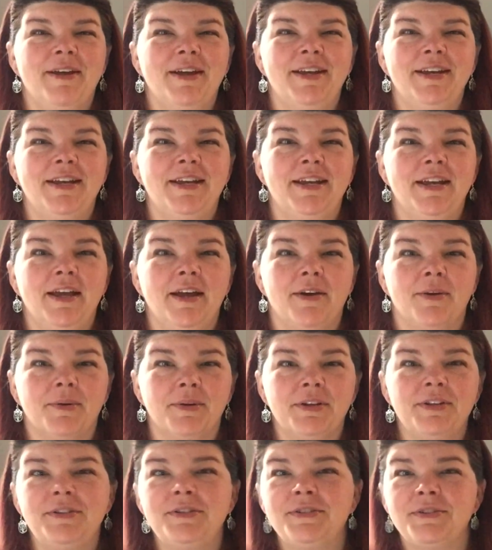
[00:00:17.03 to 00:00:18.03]
everybody, how
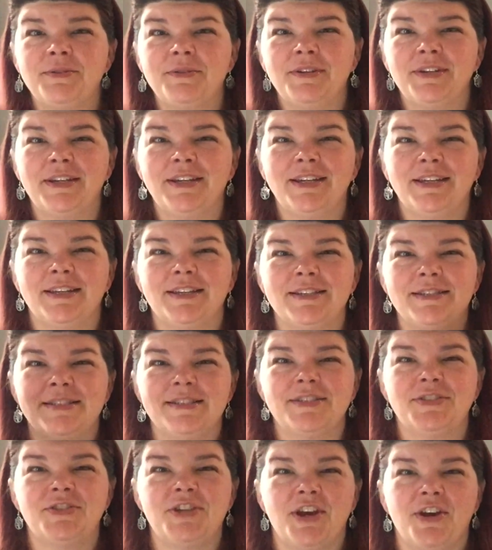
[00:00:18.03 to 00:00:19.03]
are you doing? This
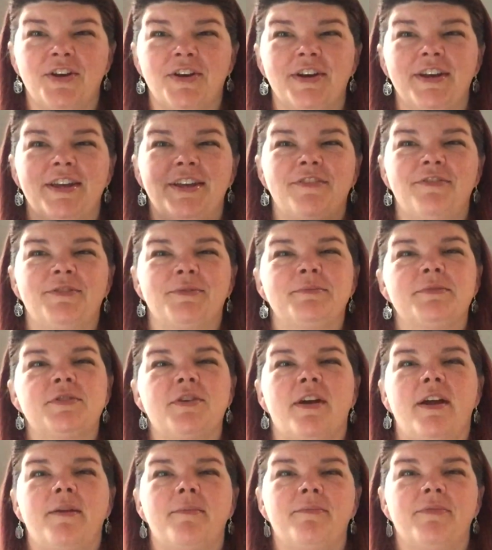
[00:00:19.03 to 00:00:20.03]
is Charity from
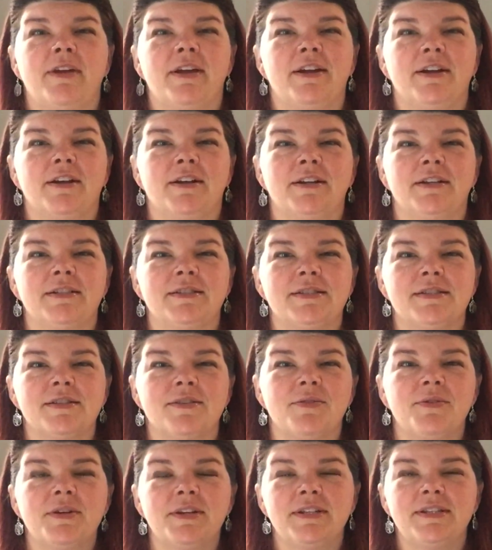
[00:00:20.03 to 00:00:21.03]
ScrapFaire. It's
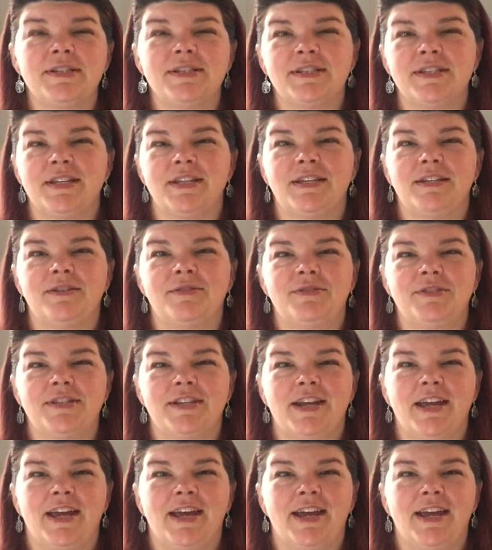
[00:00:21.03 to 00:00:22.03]
so good to see you
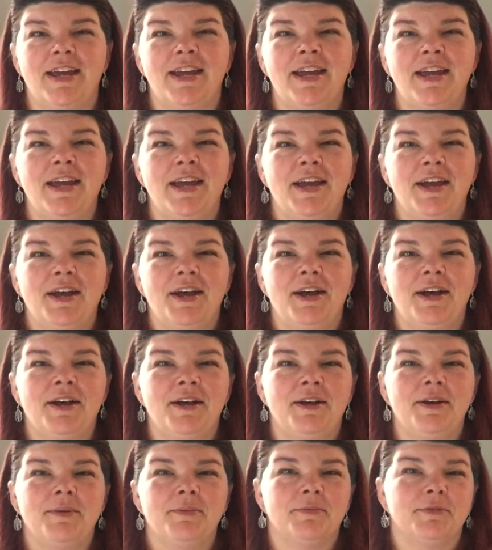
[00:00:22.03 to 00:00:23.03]
today.
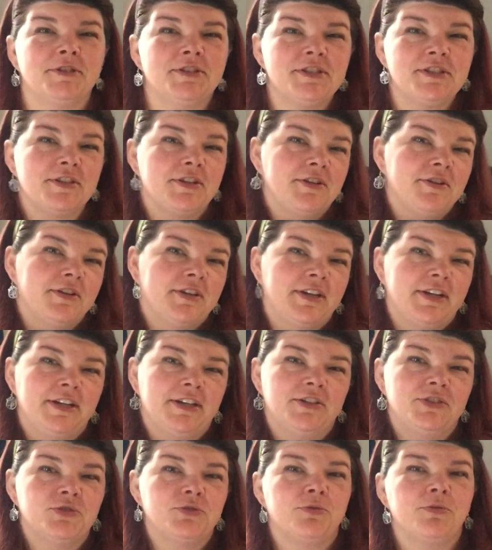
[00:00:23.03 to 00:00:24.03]
We're still going to
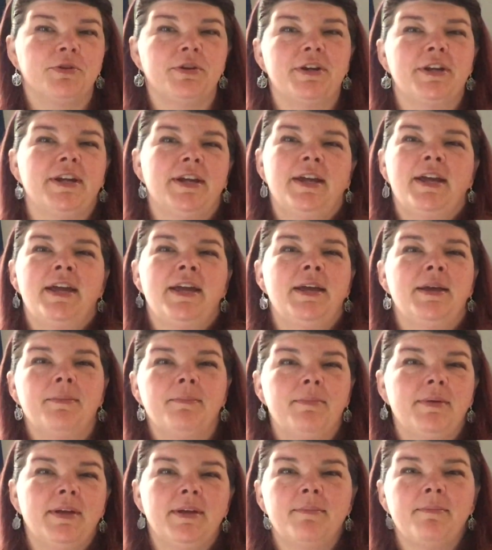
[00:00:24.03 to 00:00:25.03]
enjoy
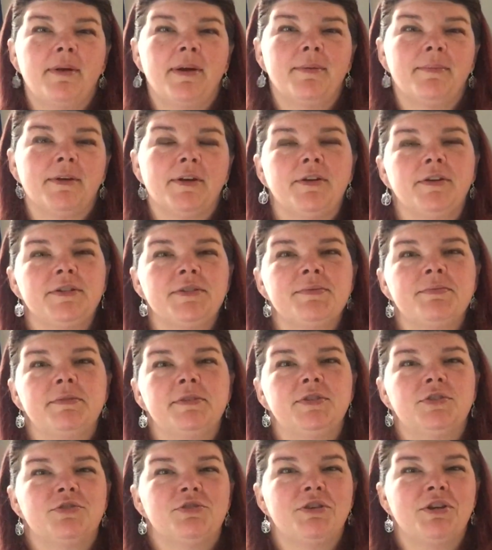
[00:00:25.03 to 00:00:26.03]
being by my
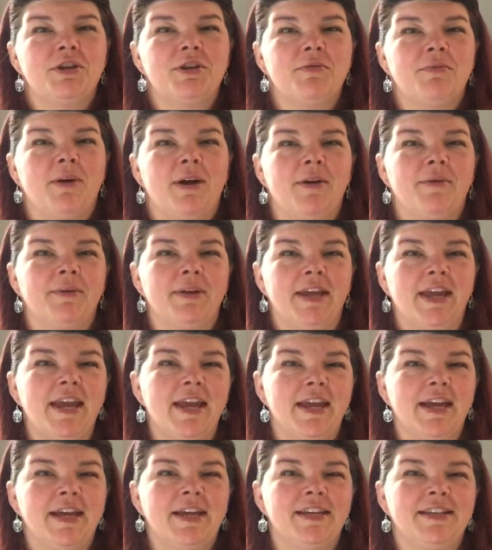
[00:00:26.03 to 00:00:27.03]
Christmas tree while we
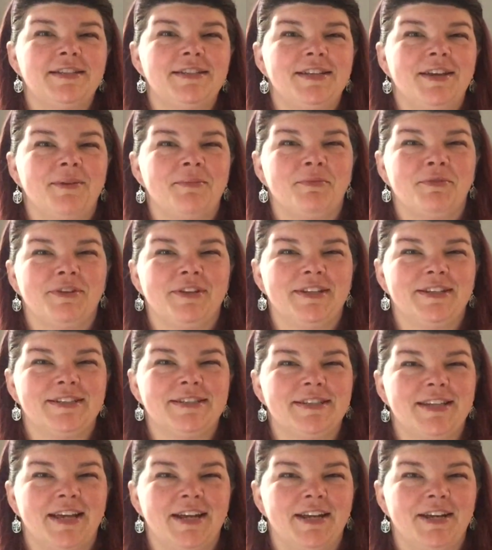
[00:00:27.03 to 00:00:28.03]
can. I'm really
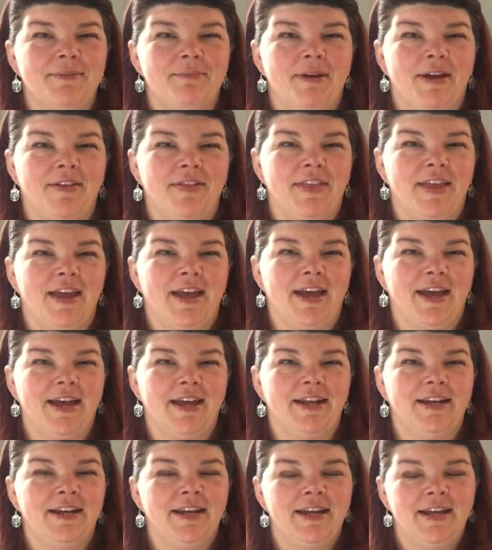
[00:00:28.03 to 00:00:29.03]
excited about
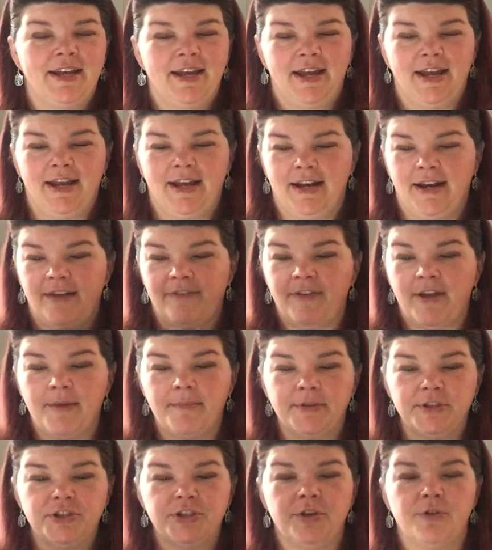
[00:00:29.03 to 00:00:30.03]
that. And I've got
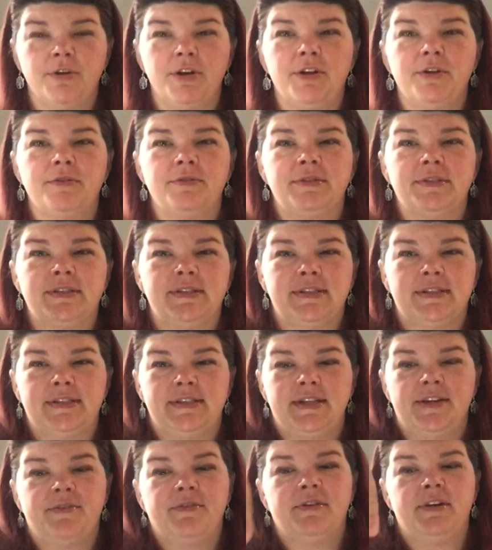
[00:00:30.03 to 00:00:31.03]
my show notes
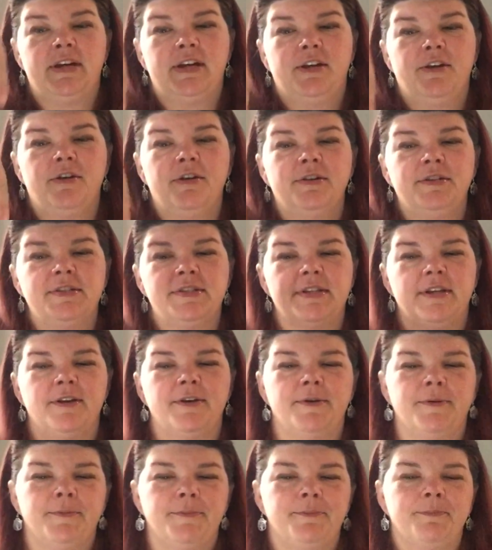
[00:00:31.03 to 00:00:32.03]
down here,
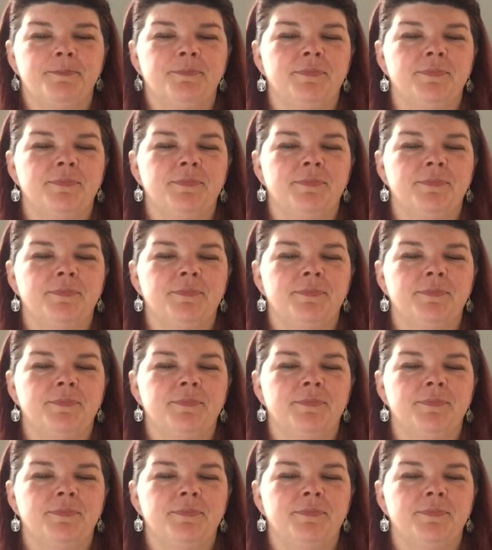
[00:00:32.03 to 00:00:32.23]
so